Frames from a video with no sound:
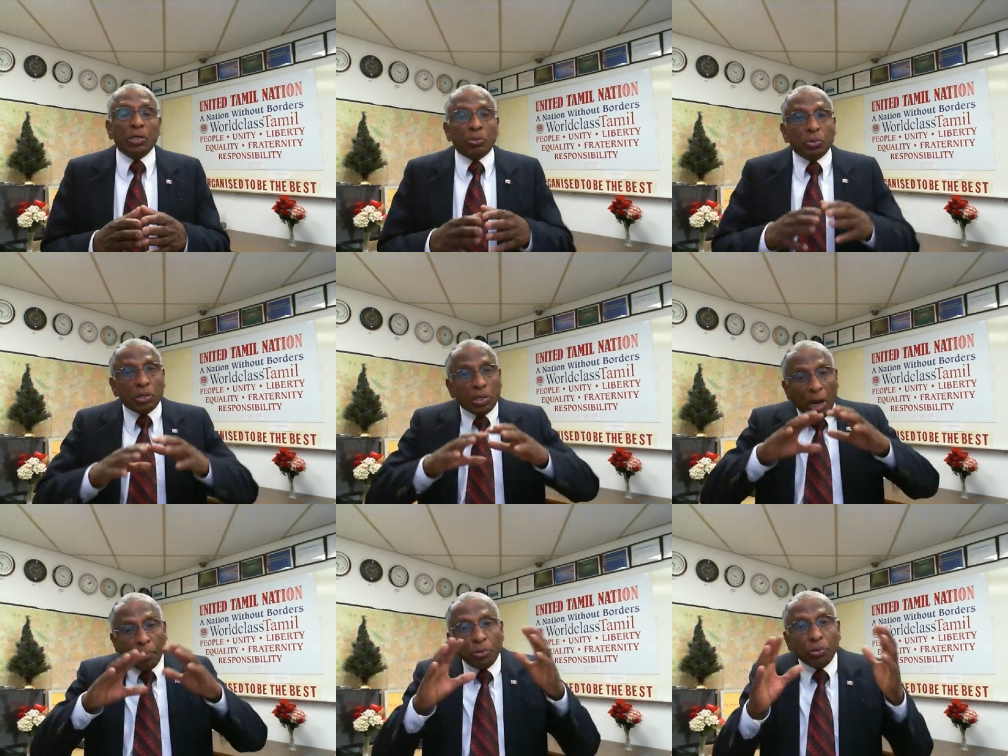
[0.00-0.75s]
to
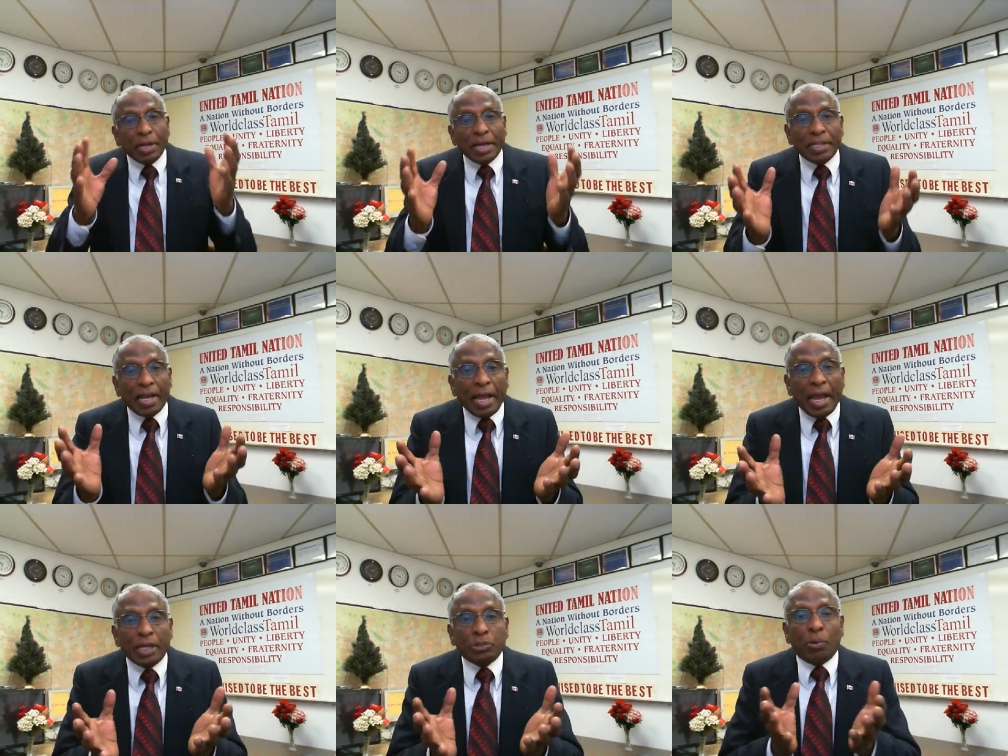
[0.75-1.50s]
come together
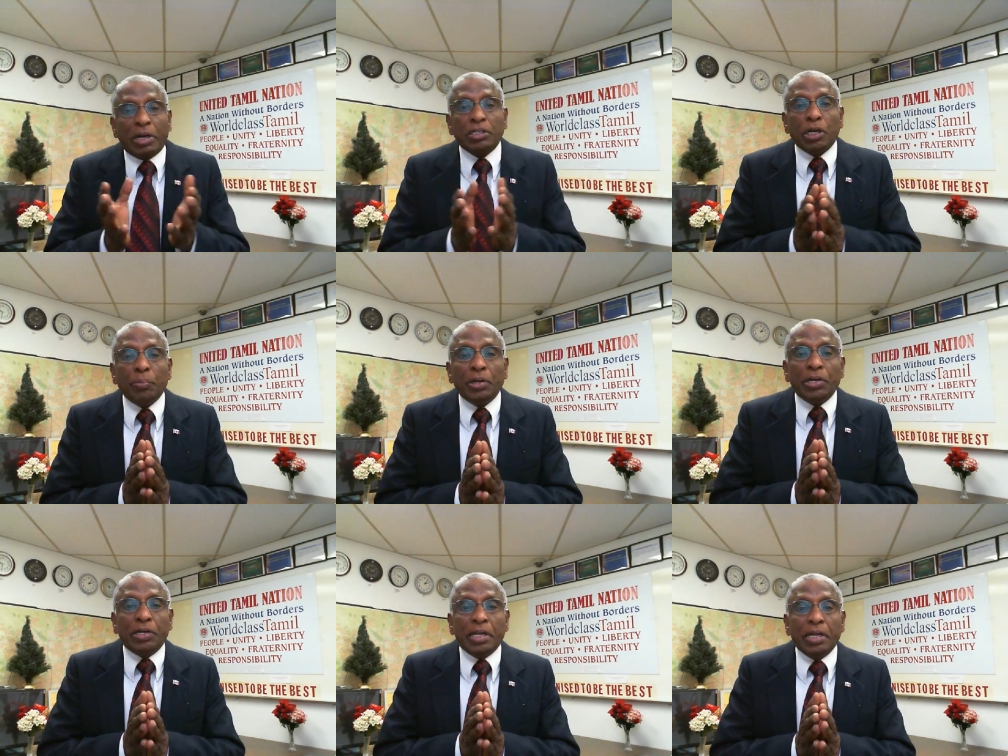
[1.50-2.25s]
as one
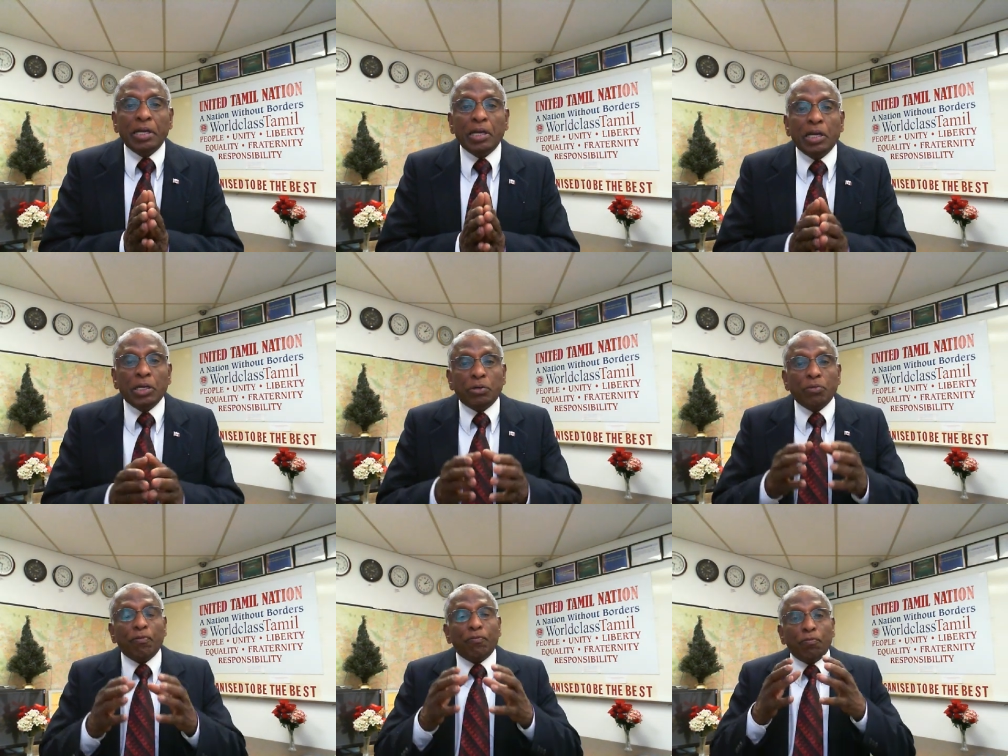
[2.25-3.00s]
community
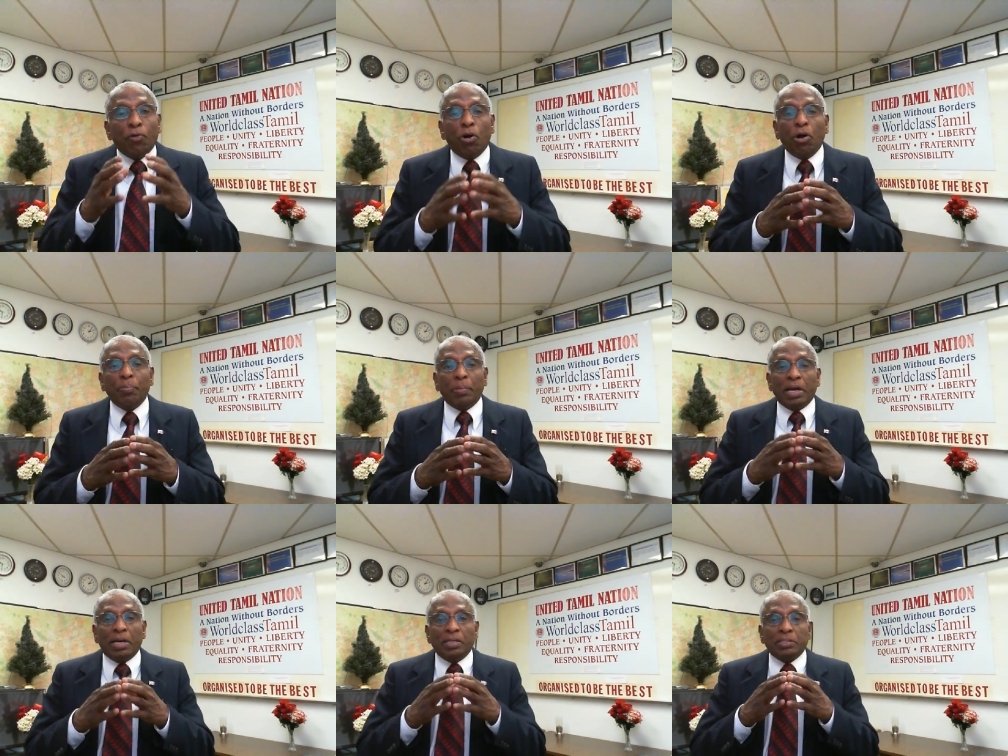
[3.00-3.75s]
to form
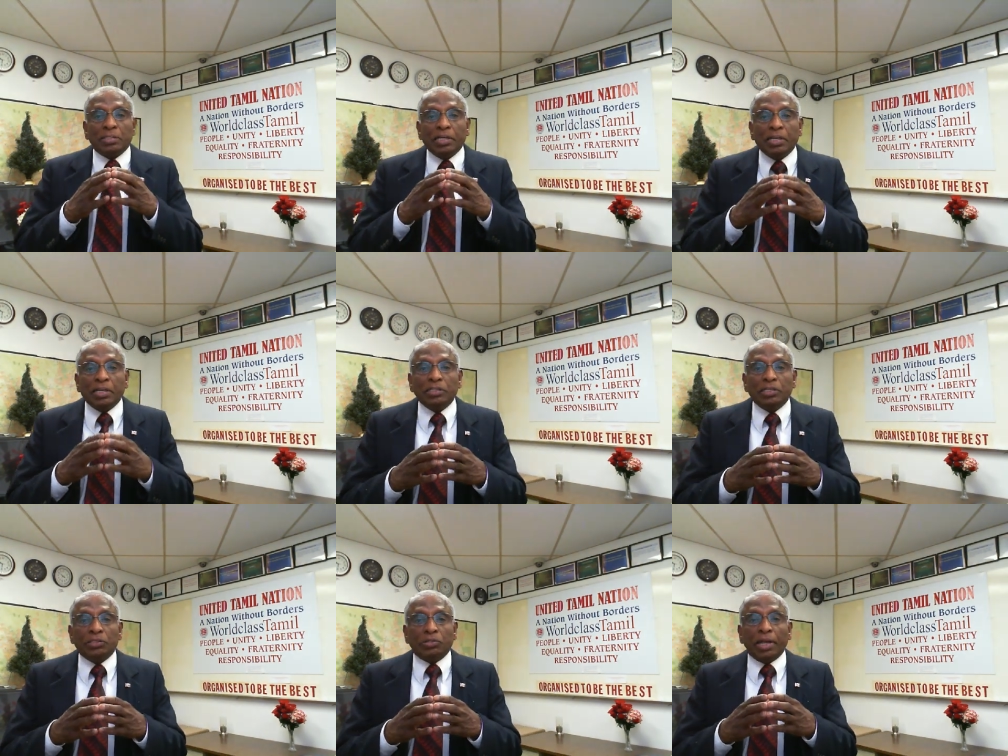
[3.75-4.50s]
a
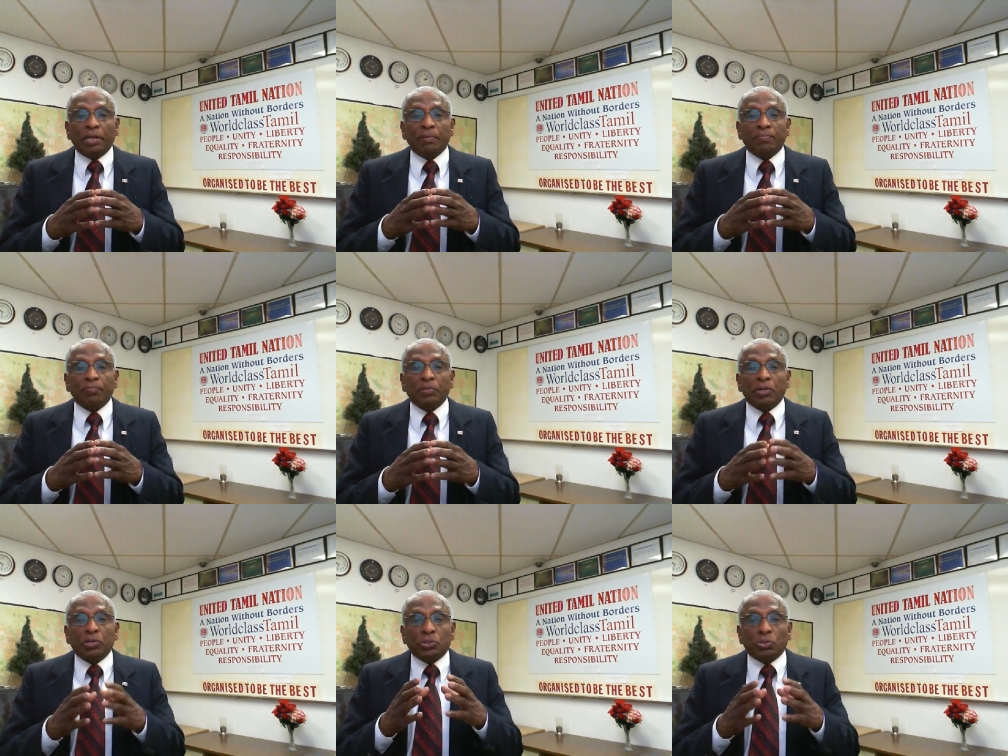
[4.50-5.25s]
synergistic
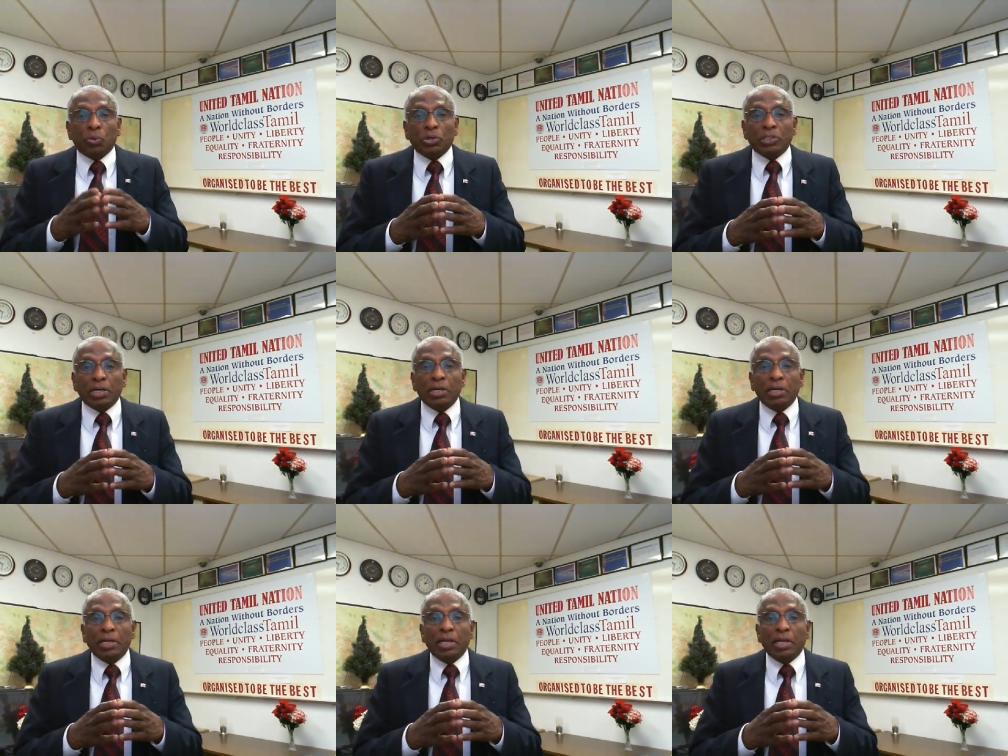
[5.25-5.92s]
social,